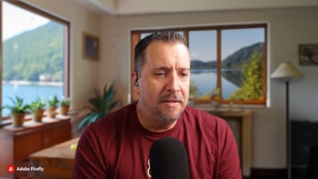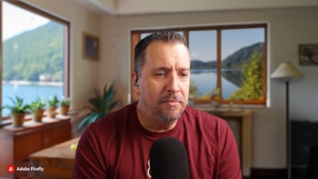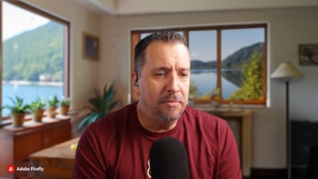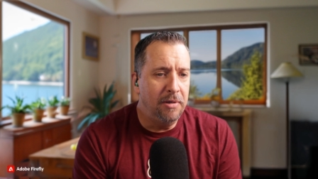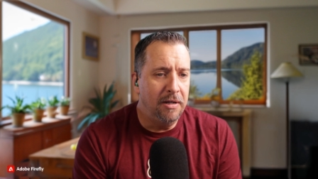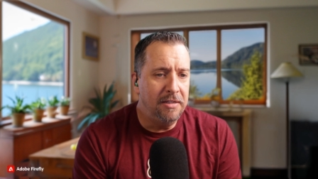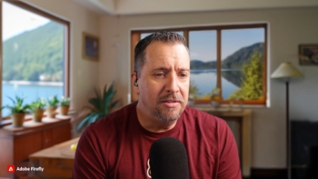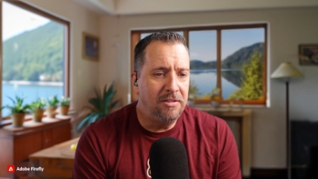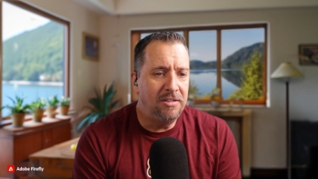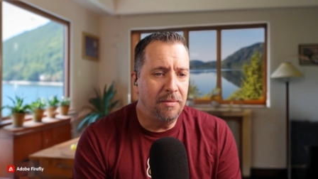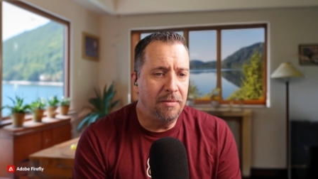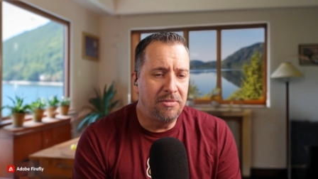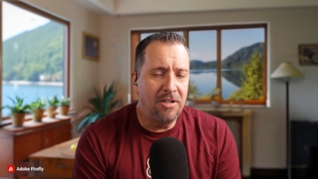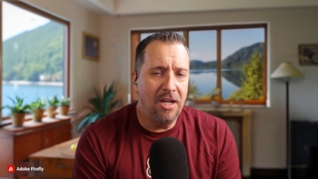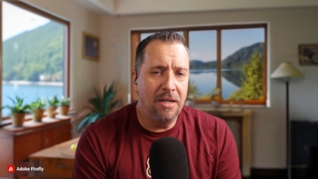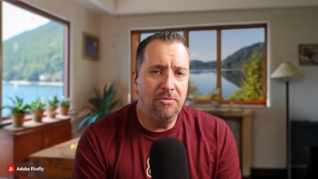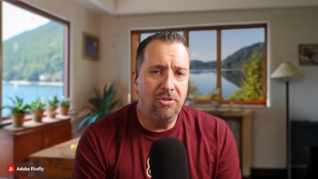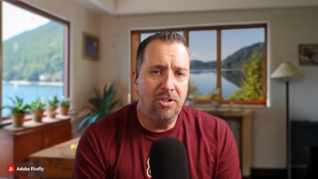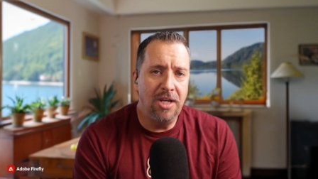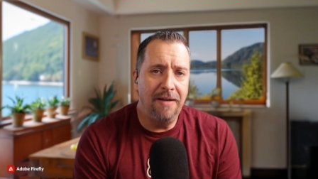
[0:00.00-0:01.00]
but
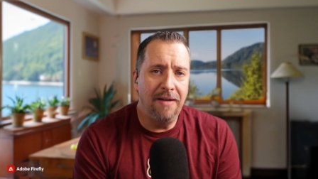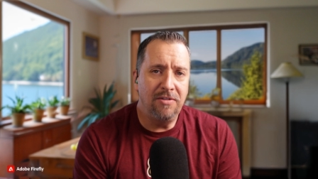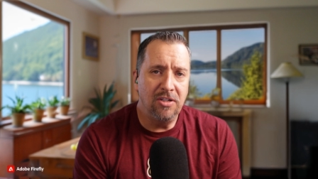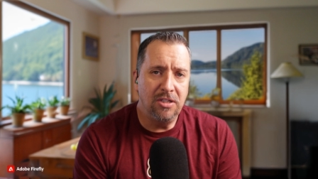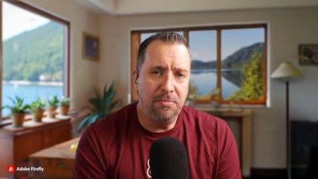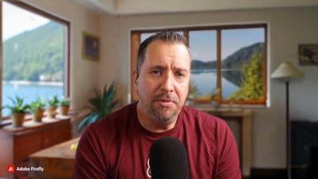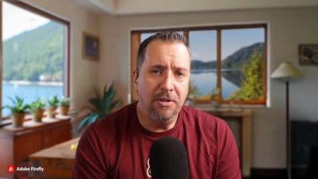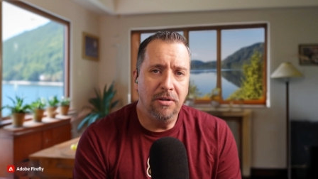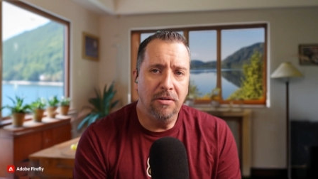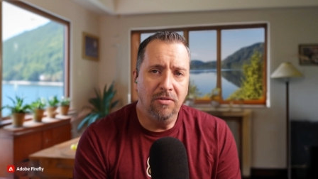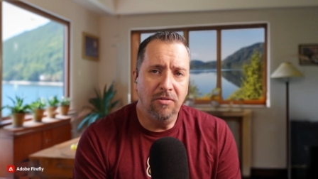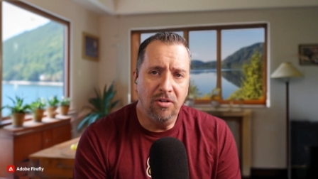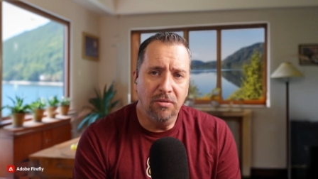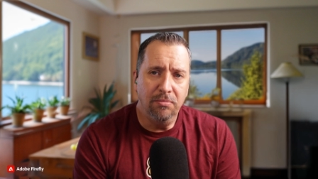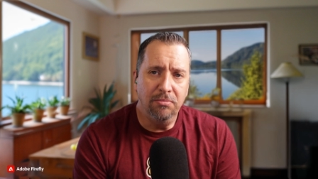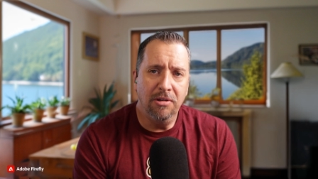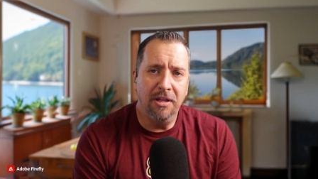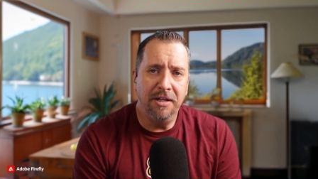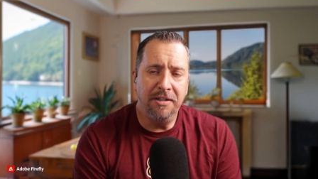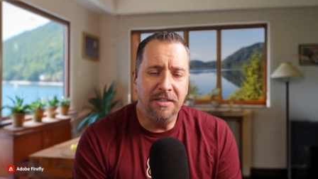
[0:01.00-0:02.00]
sometimes you have to spill a little
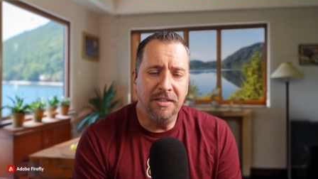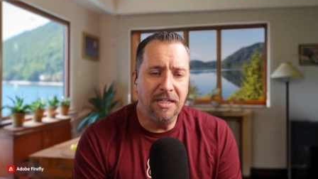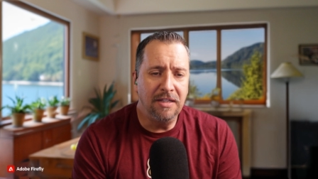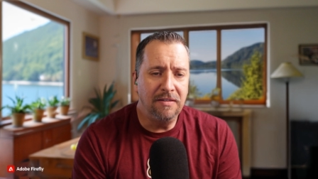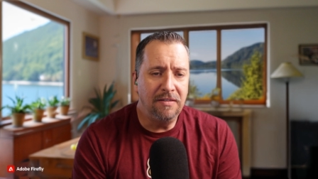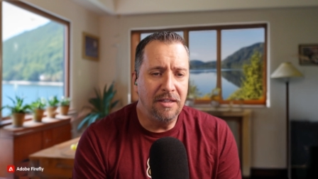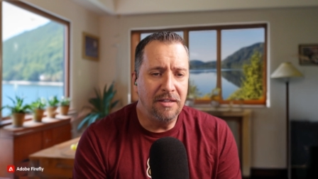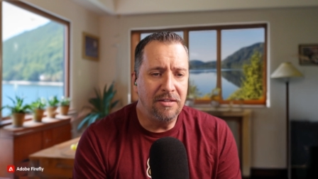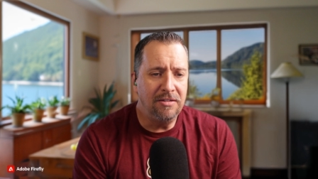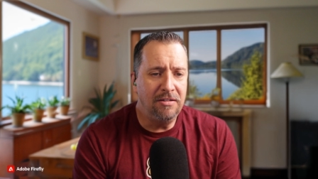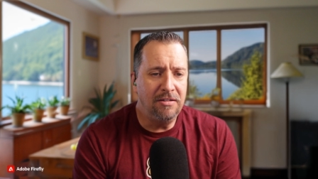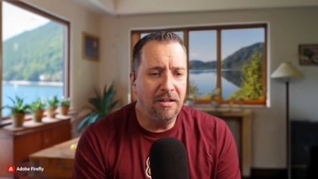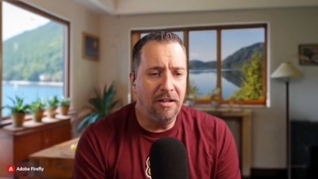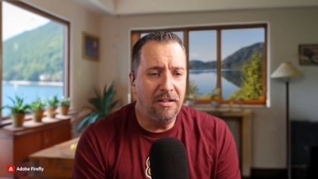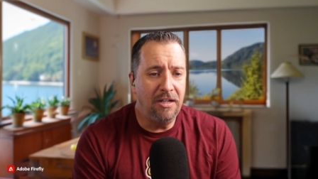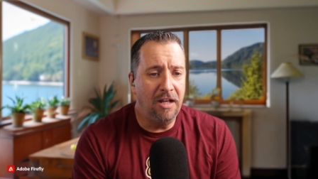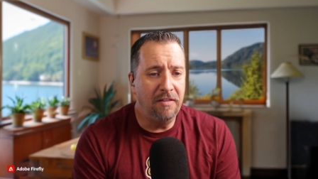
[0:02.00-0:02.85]
blood to get things done.